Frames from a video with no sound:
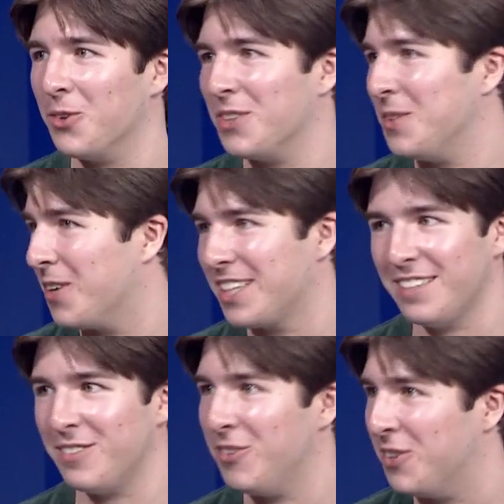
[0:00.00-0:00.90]
only worked
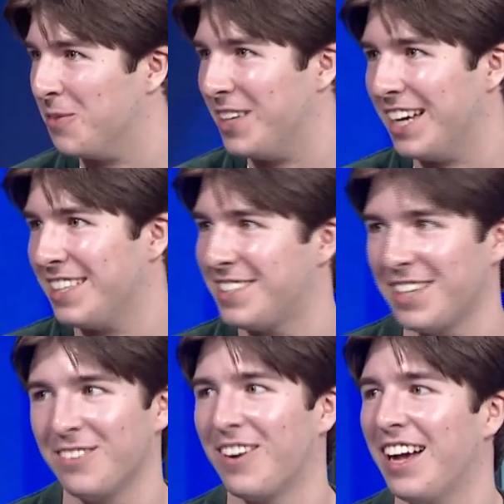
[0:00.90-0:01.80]
if we filmed it at
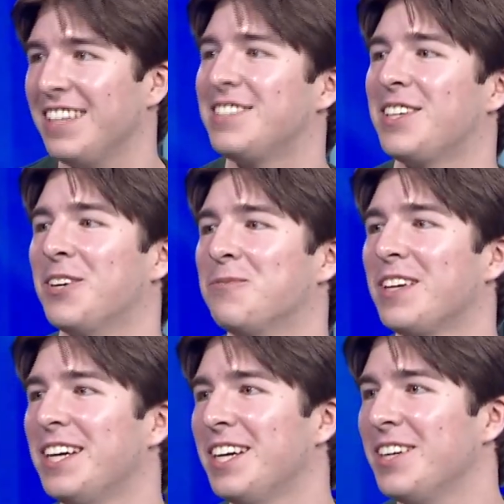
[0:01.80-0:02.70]
sunrise. So
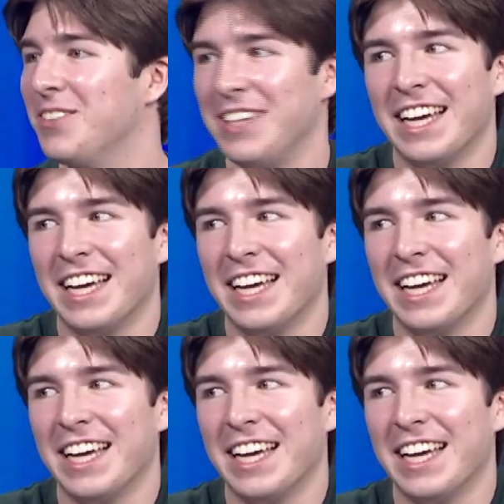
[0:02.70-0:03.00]
we